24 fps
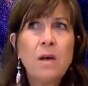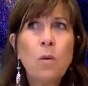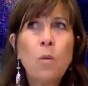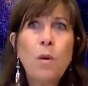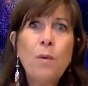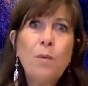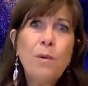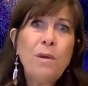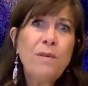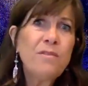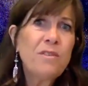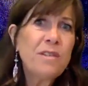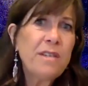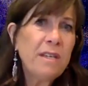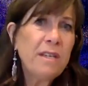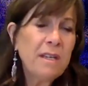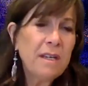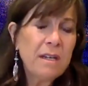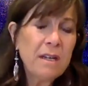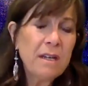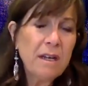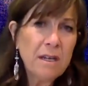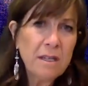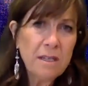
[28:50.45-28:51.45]
what we've
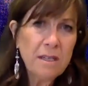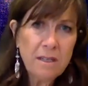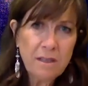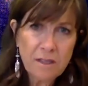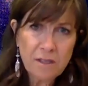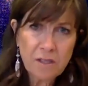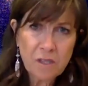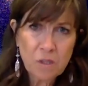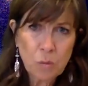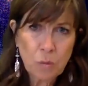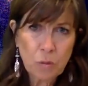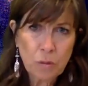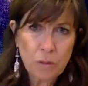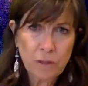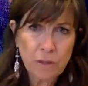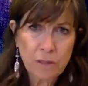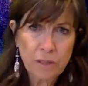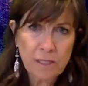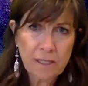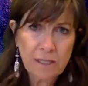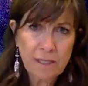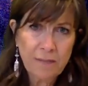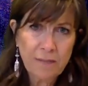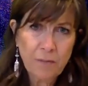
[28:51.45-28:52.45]
taken on in this
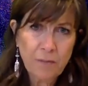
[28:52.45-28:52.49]
world,